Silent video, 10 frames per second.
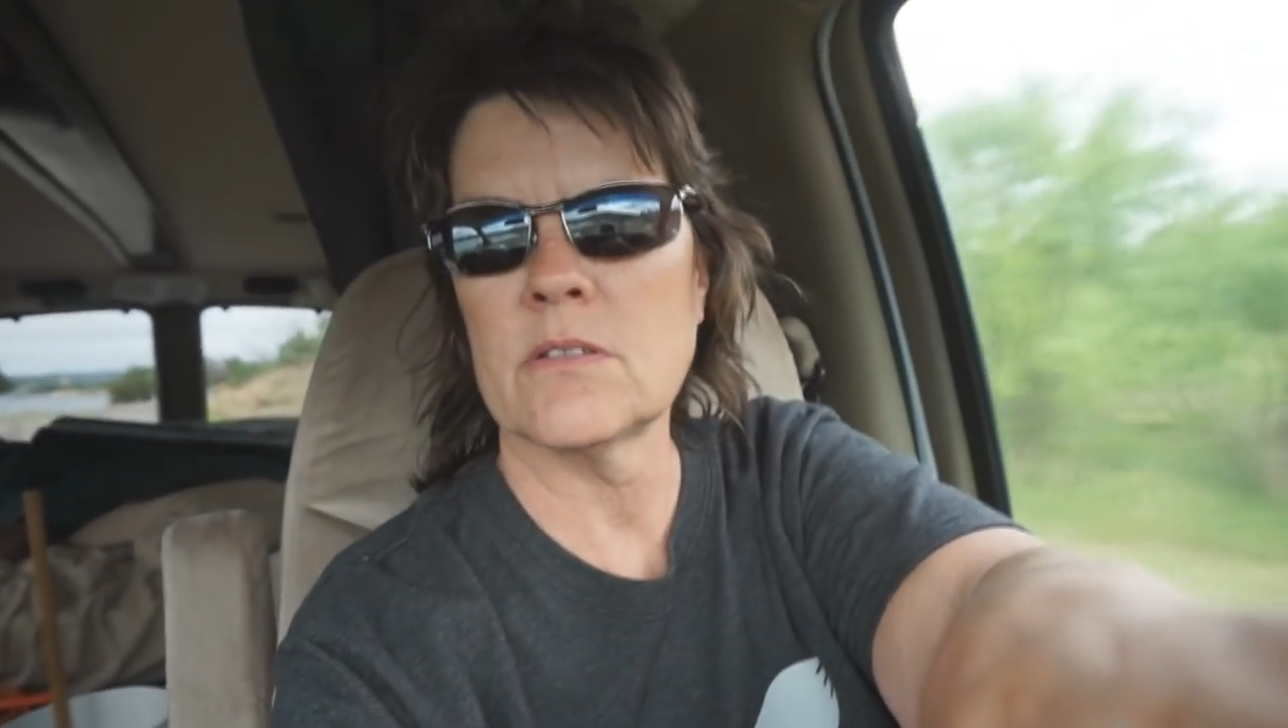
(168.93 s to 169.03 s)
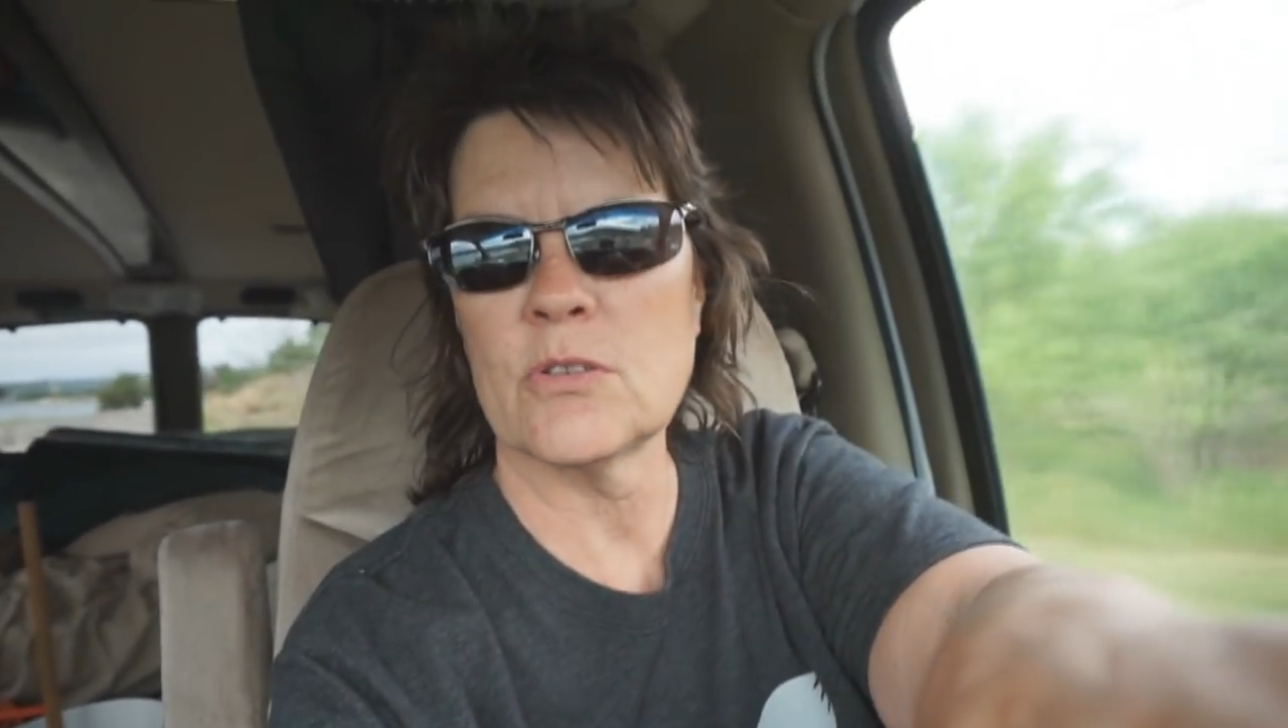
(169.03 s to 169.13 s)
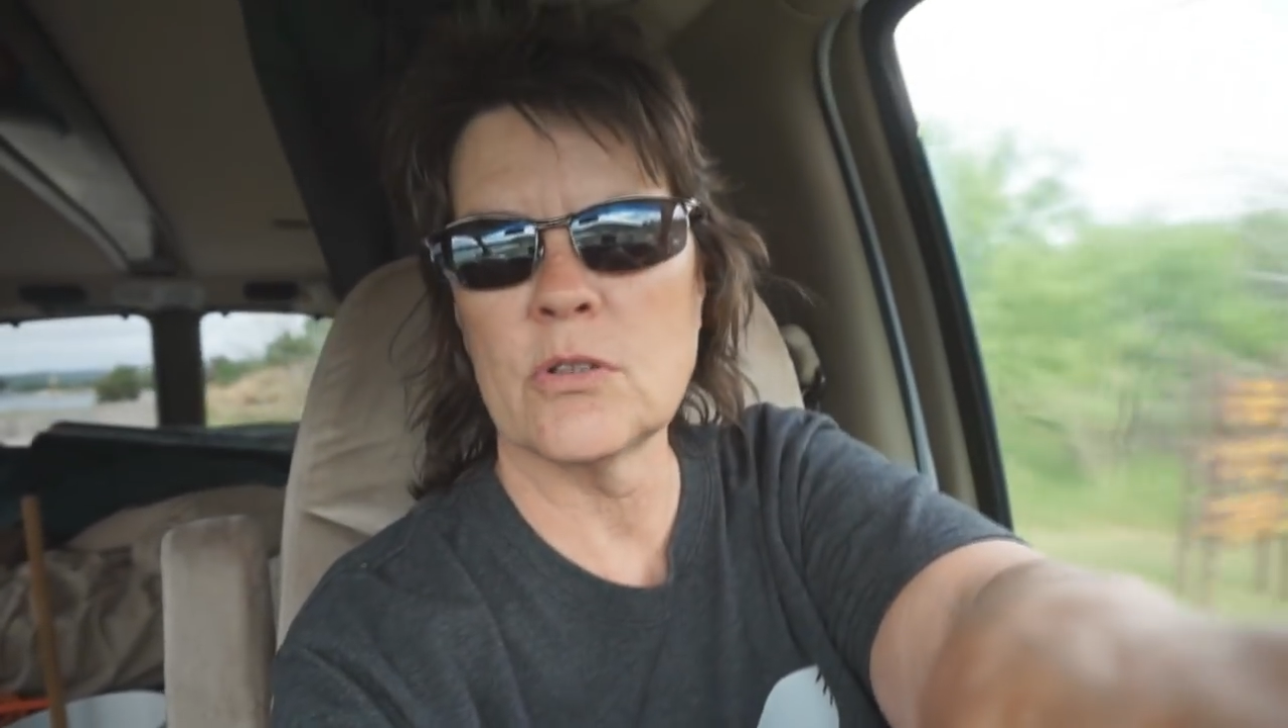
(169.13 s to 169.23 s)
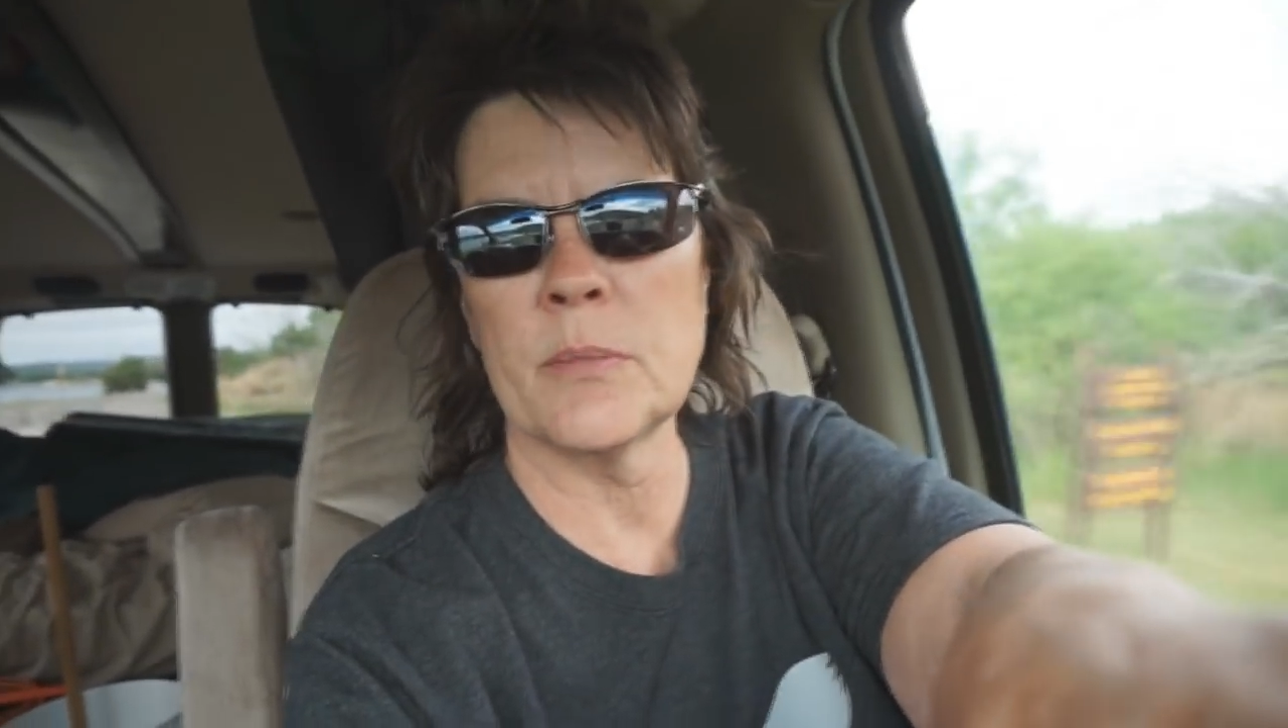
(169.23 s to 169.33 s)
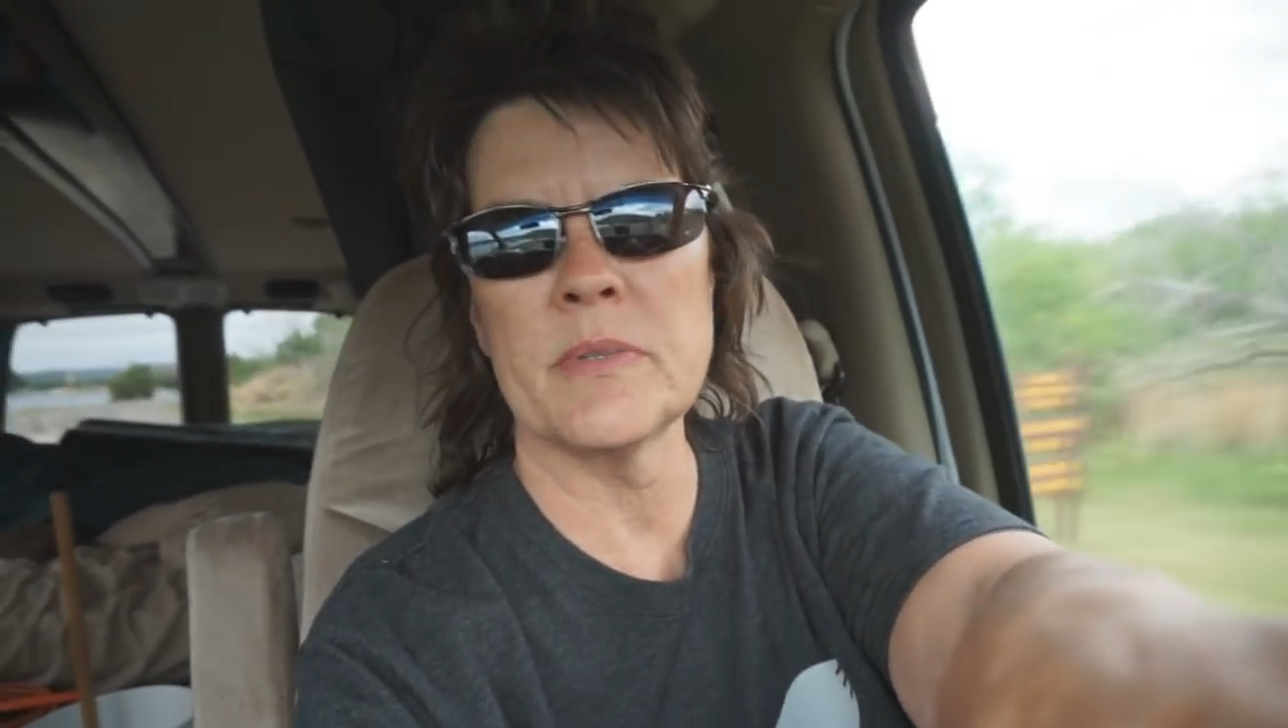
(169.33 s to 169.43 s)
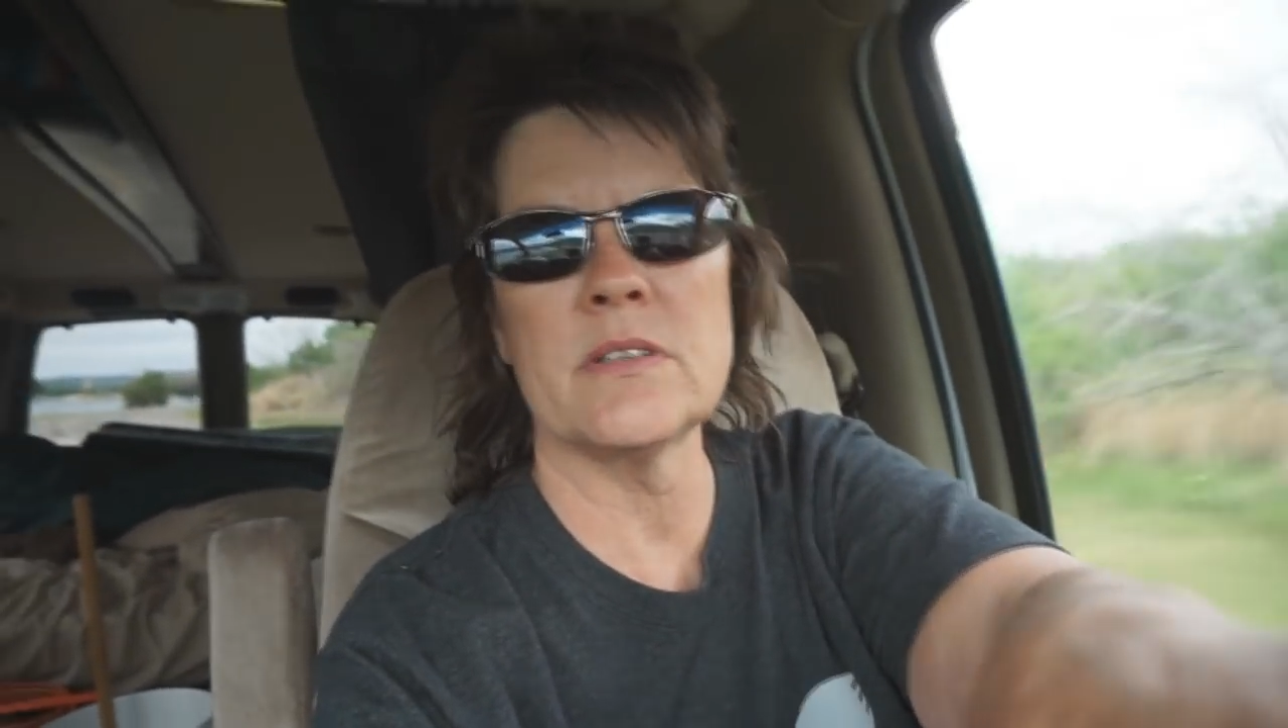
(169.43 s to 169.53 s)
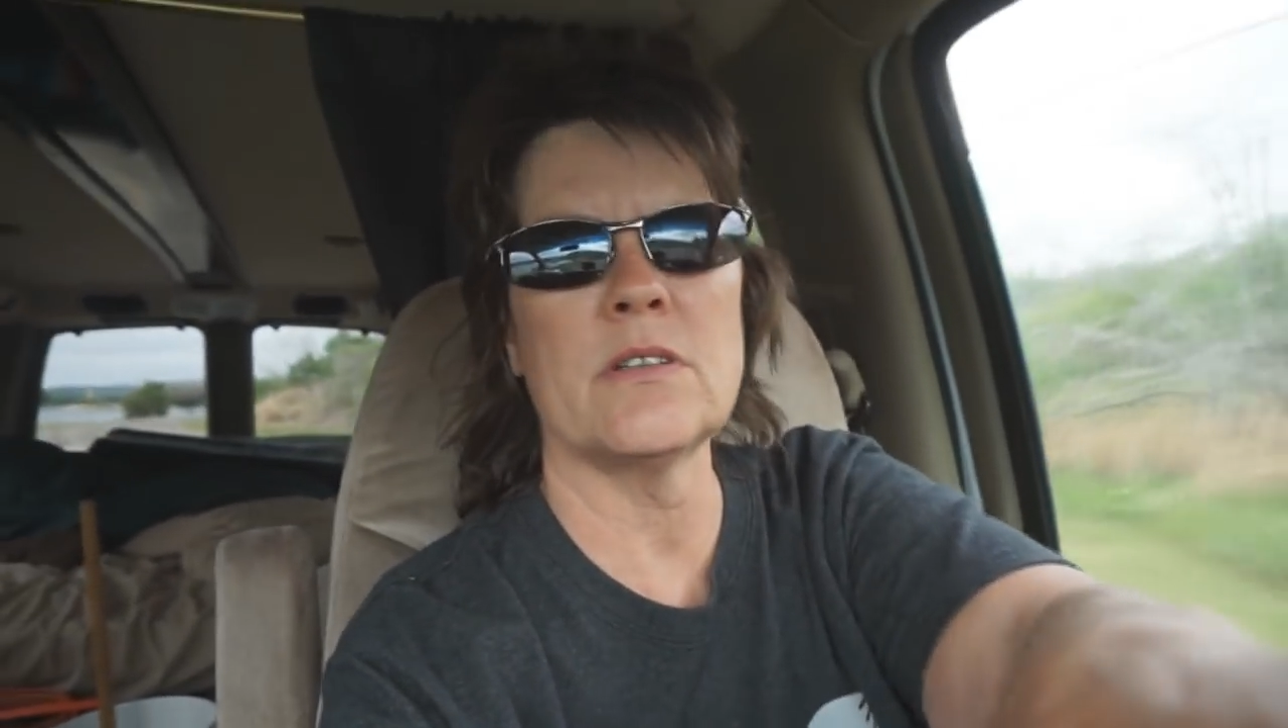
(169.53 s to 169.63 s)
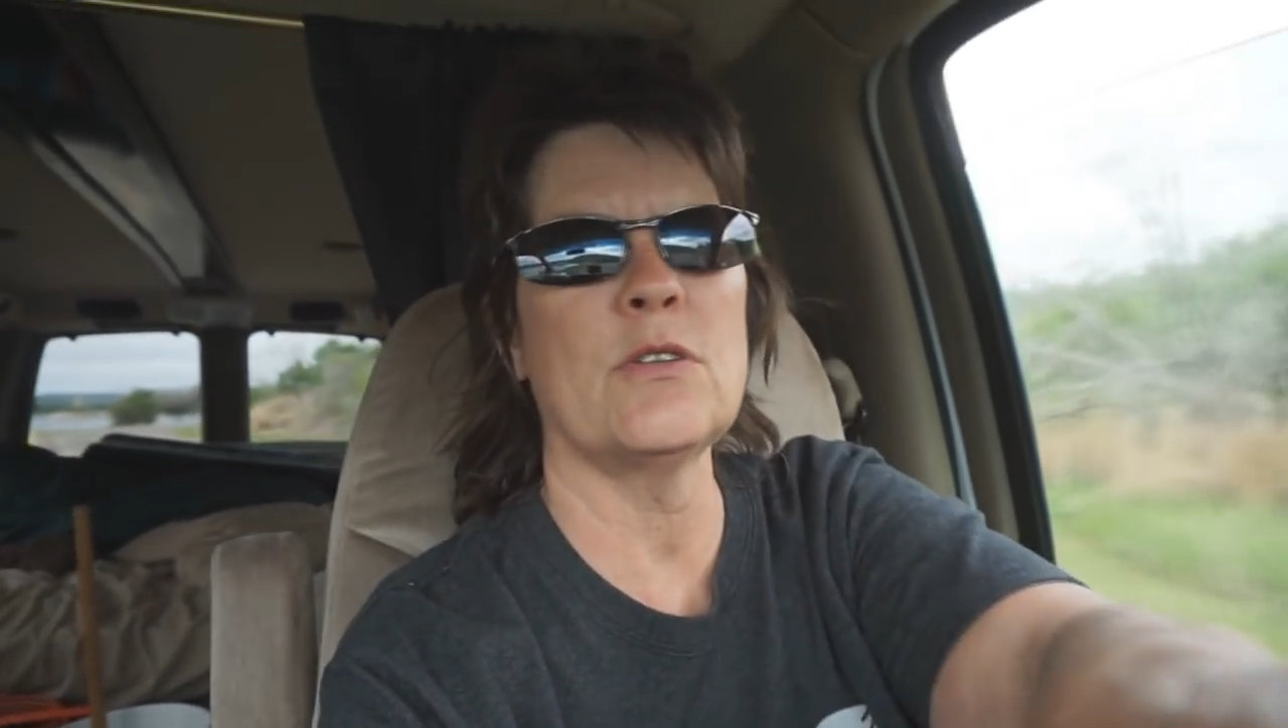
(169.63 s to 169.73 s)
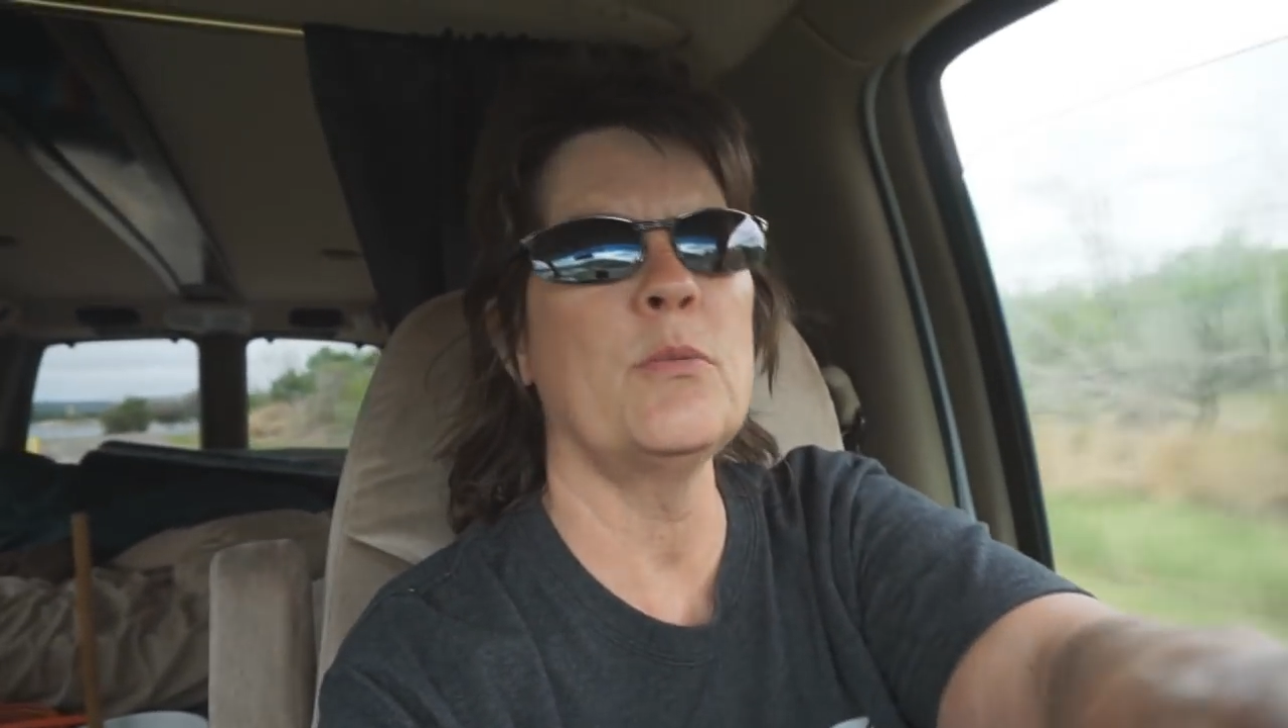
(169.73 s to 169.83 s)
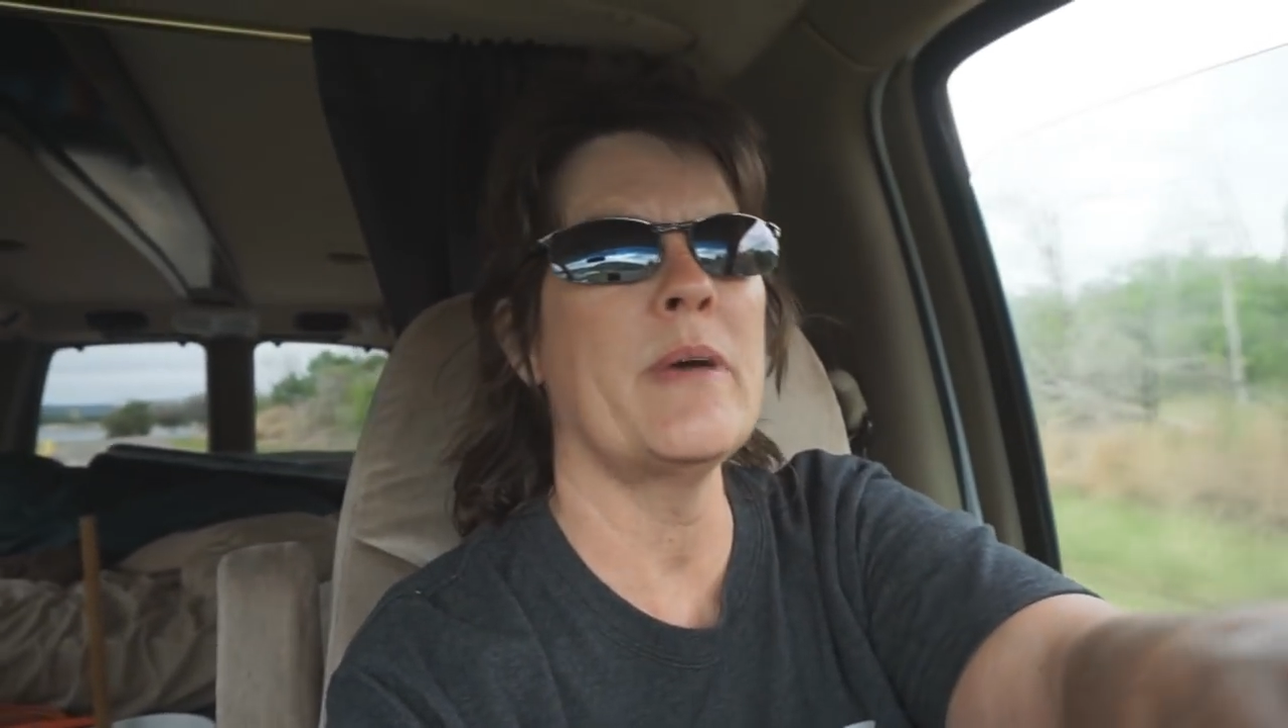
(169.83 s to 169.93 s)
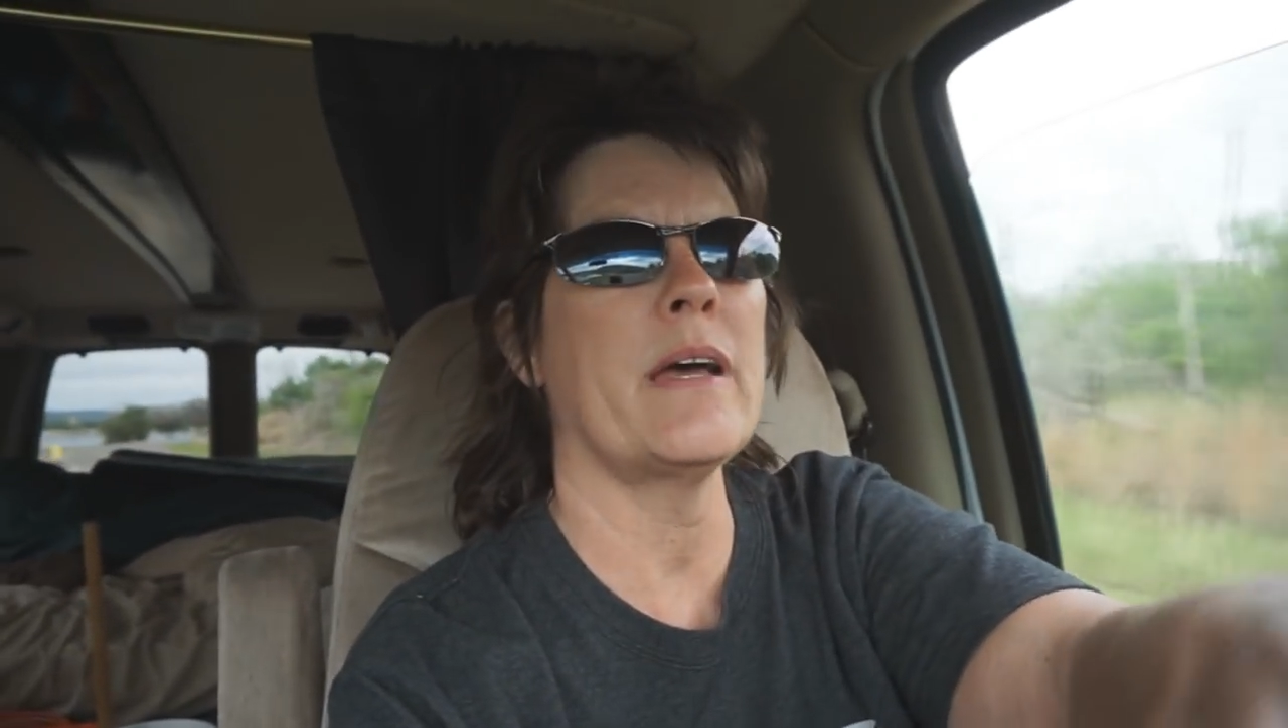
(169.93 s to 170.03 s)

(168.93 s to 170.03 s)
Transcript: storm isn't too